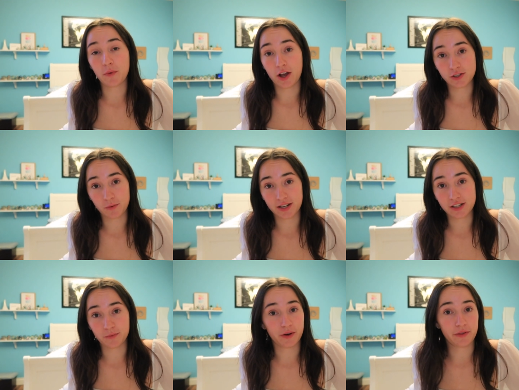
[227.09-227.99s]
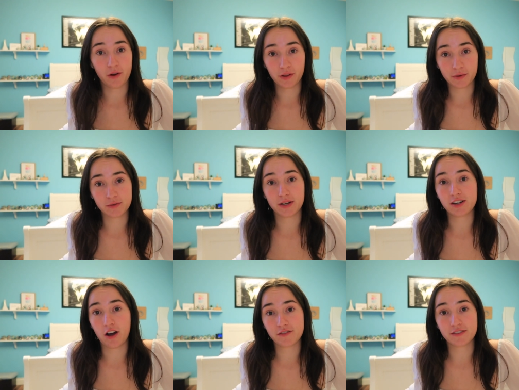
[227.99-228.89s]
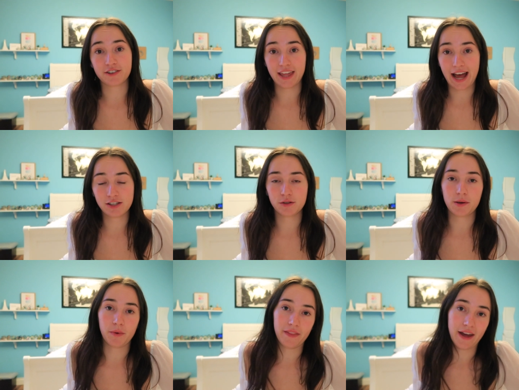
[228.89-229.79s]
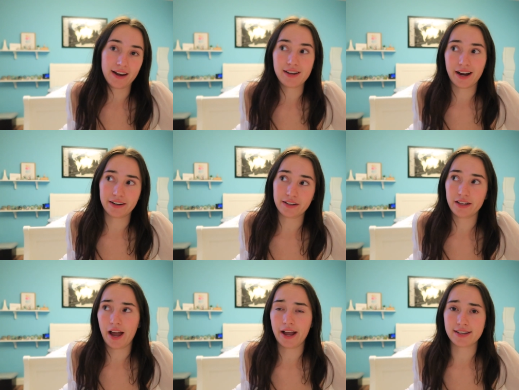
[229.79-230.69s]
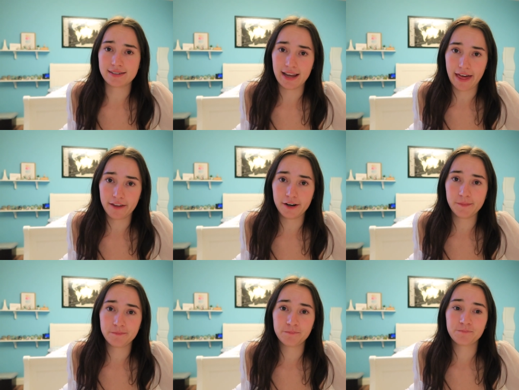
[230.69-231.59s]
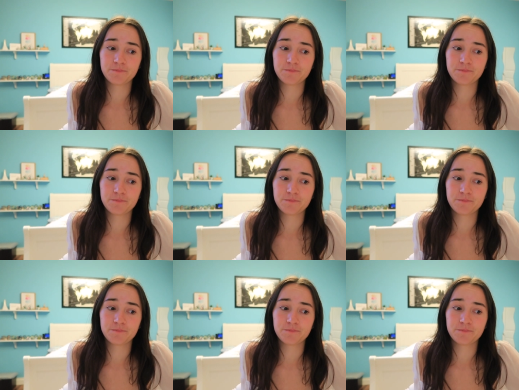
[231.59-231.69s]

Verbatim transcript: and we also went, to, we were the only ones who went to OFSAA for that. So we won that technically, I guess, together.